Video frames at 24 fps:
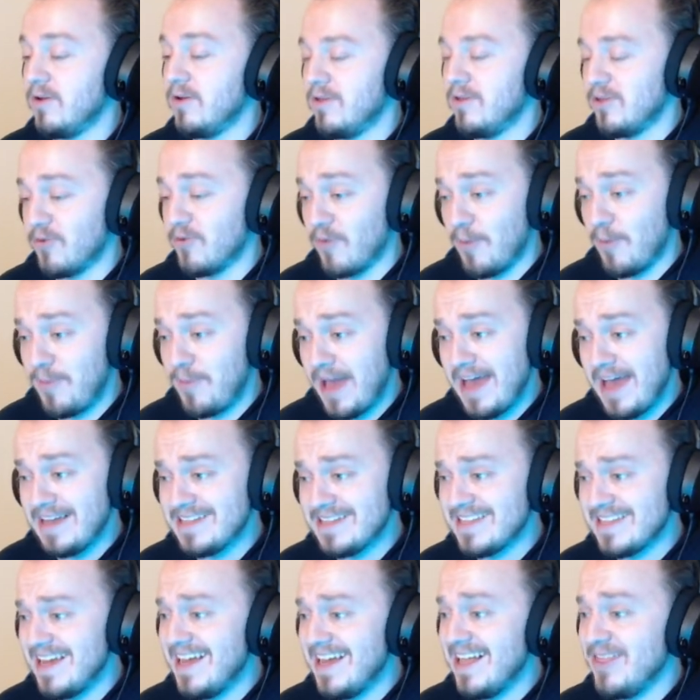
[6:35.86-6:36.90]

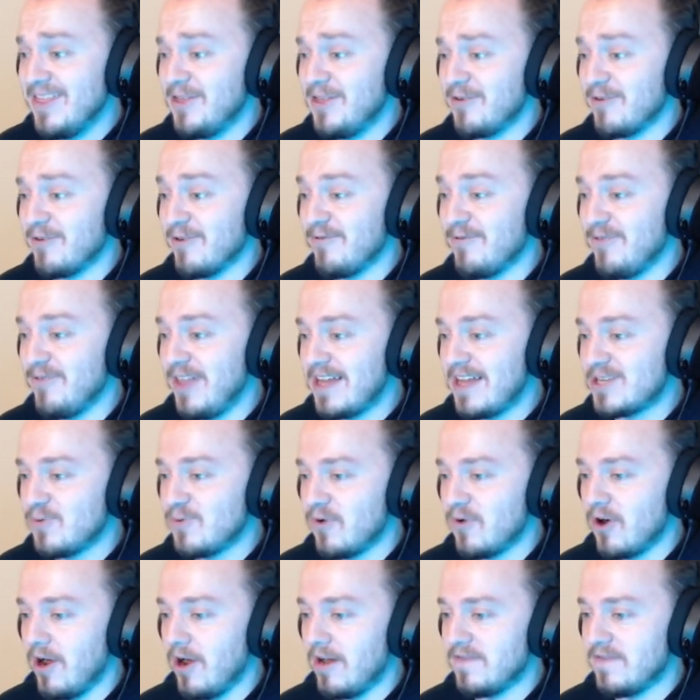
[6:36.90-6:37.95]
reflect
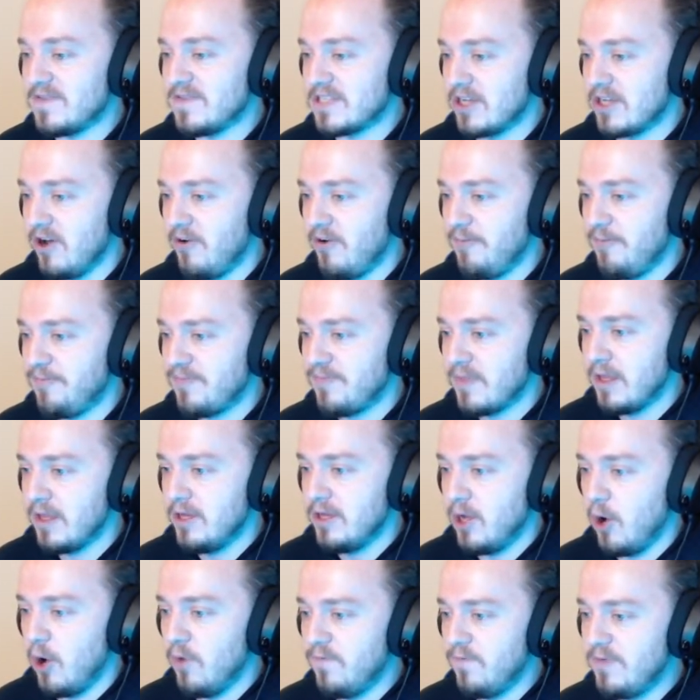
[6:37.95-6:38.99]
we're off. So...
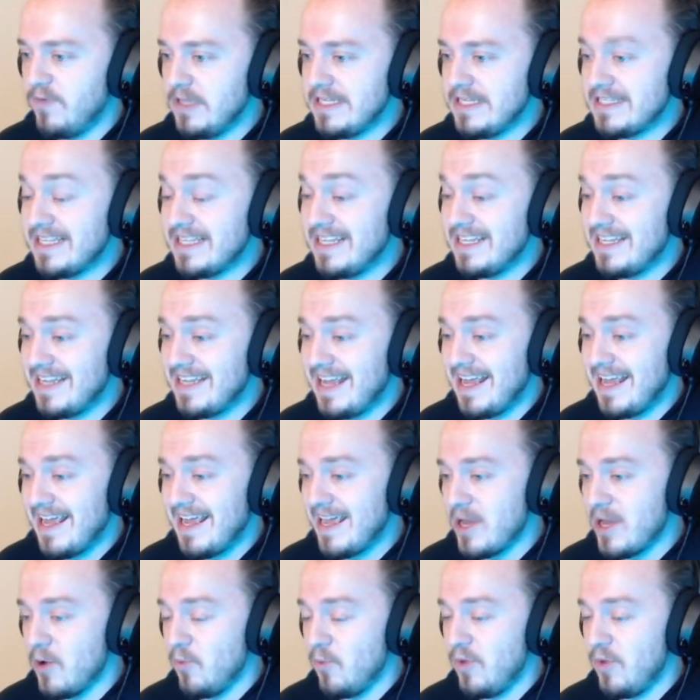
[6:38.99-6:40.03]
hopefully
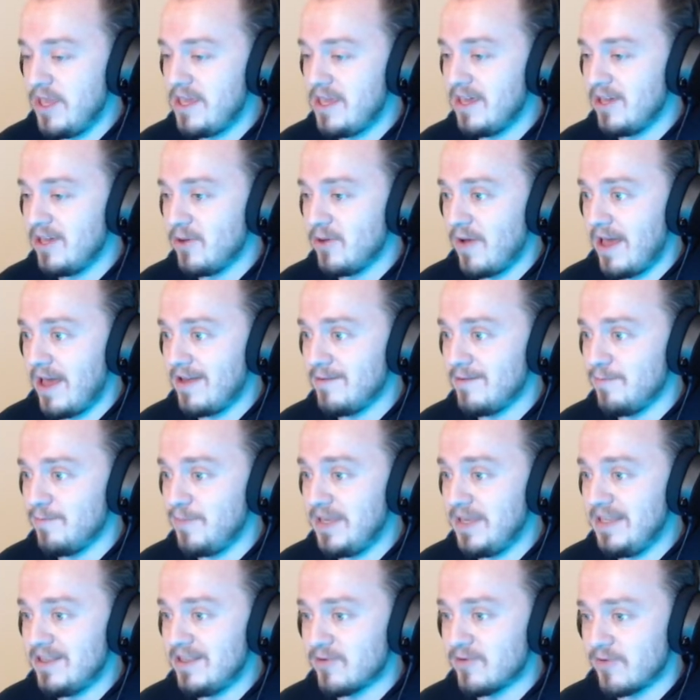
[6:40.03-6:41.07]
today we can go ahead and
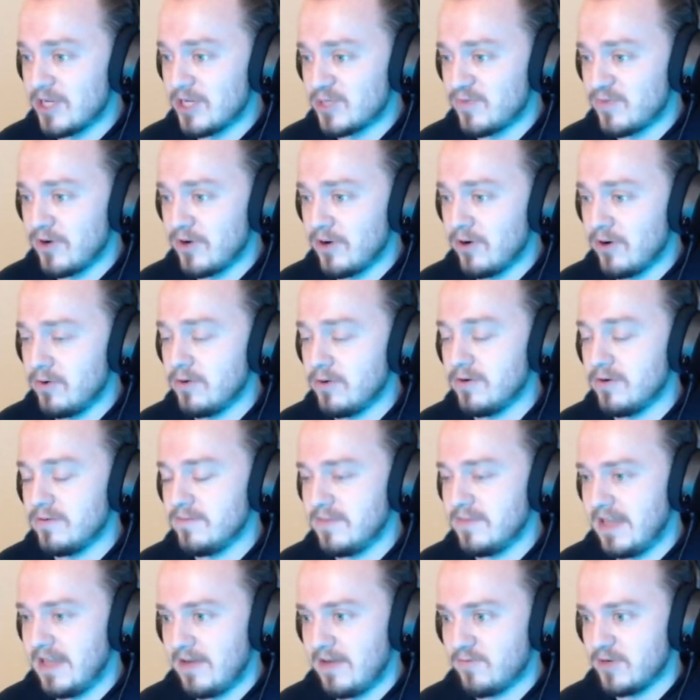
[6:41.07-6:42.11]
beat the
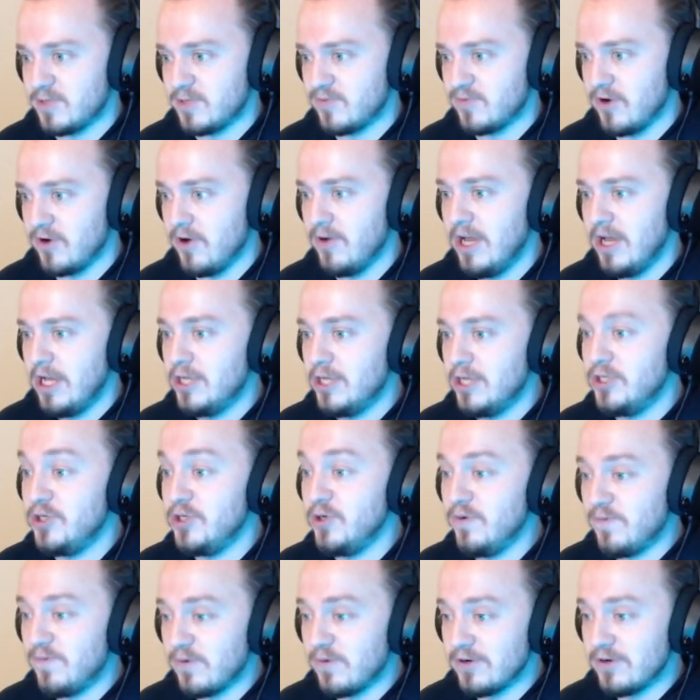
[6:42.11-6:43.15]

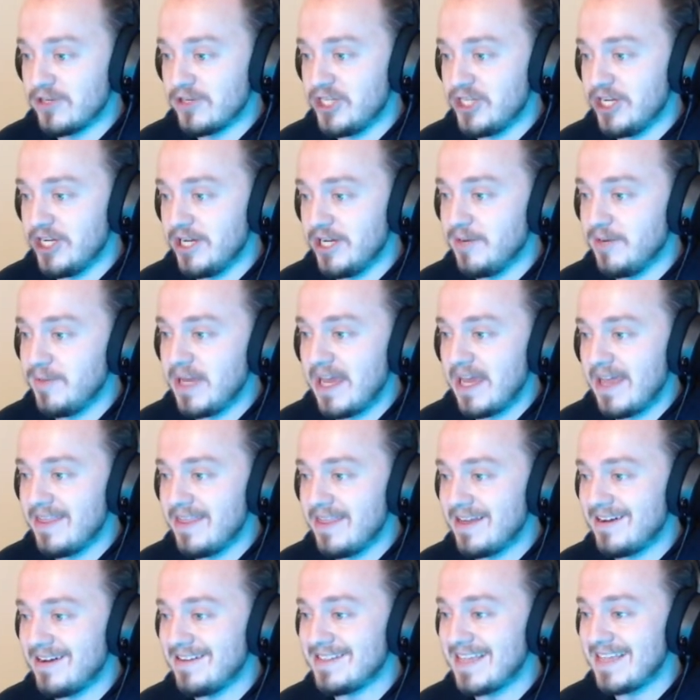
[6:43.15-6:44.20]
Dewford Gym.
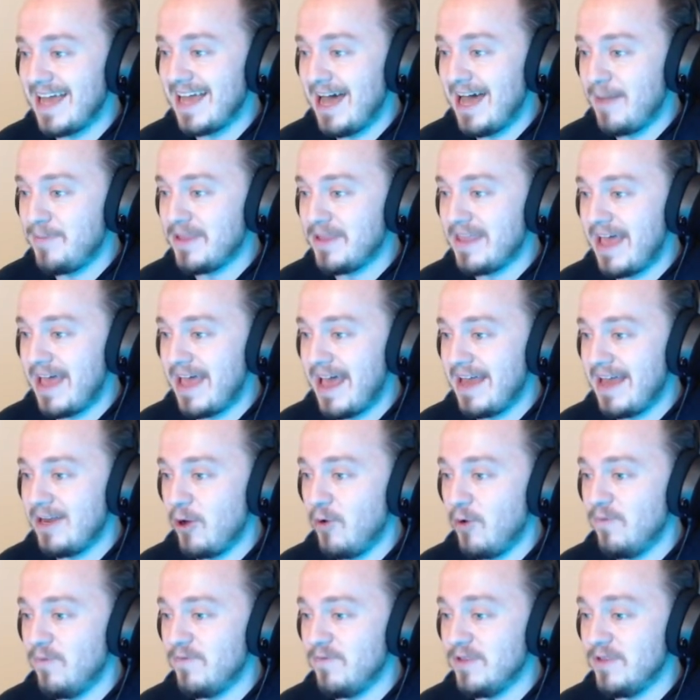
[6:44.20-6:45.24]
And then on top of that,
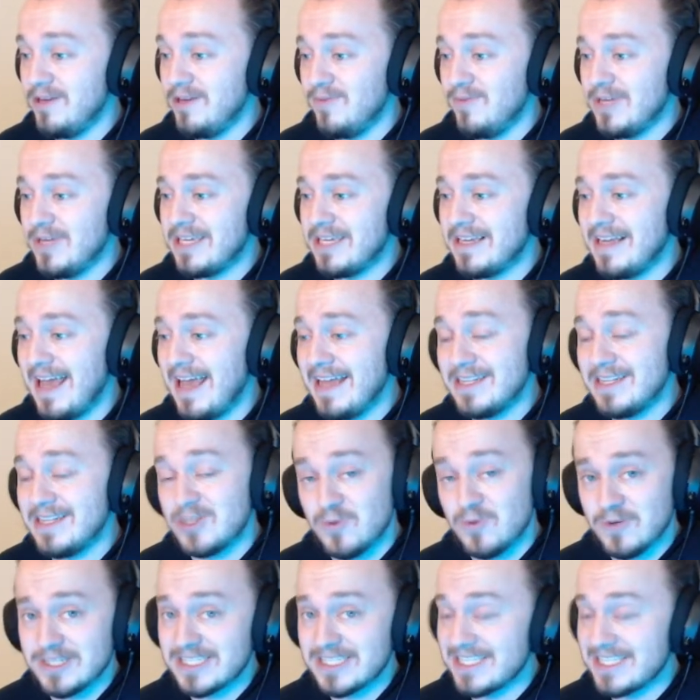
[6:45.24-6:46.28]
hopefully we can head
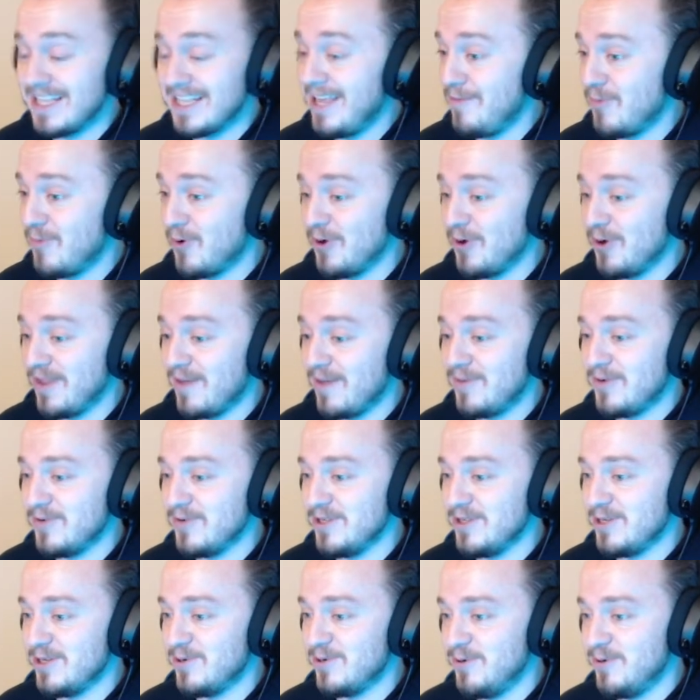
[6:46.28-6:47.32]
towards Slateport. That'd be
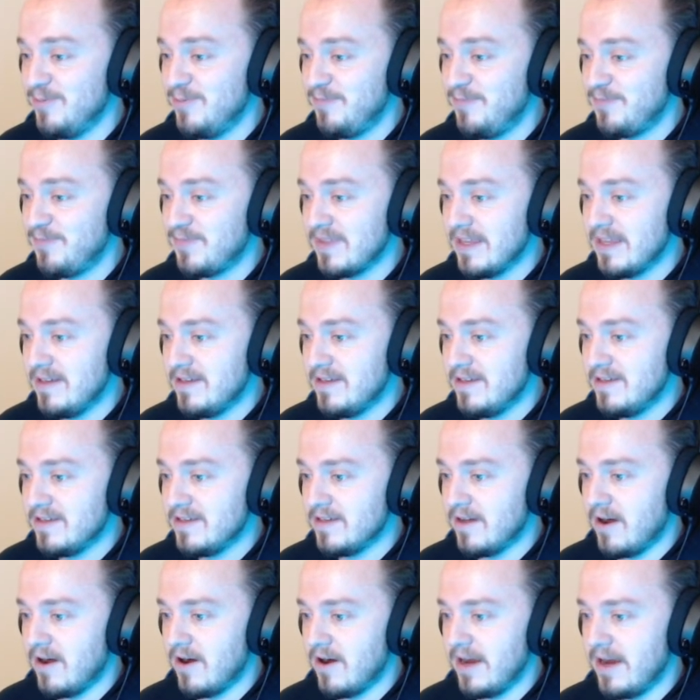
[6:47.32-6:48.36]
really cool.
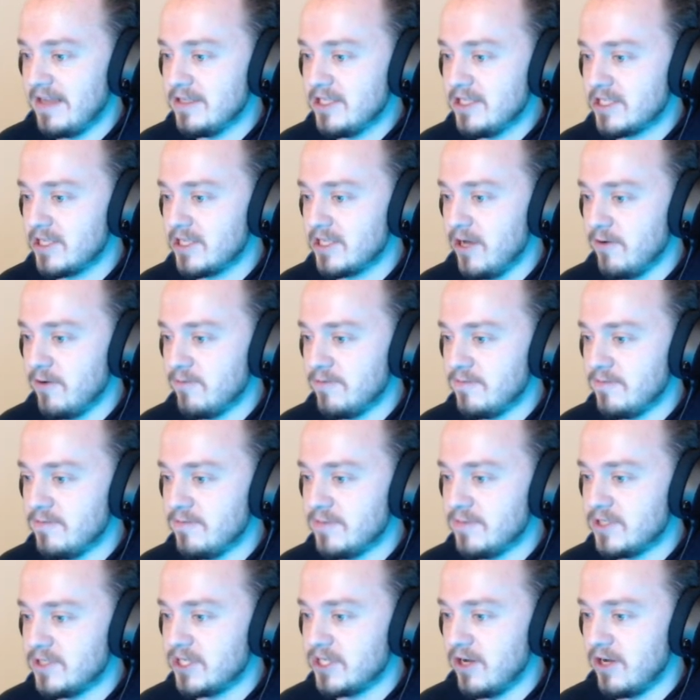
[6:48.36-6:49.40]
All right, so,
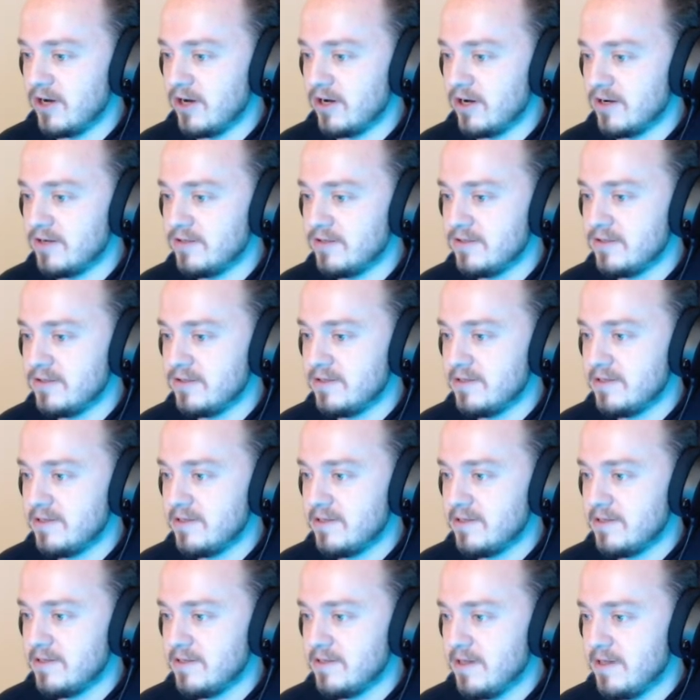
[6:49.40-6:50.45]
sir,
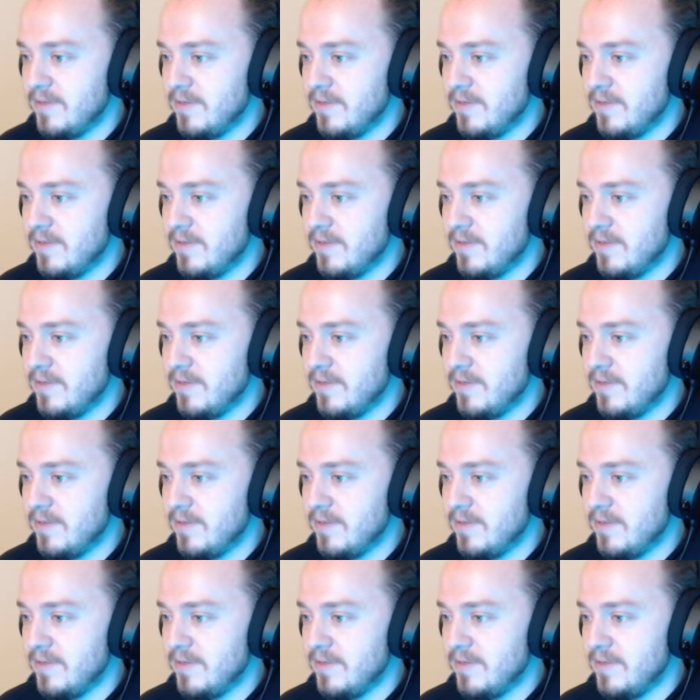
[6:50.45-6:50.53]
I'm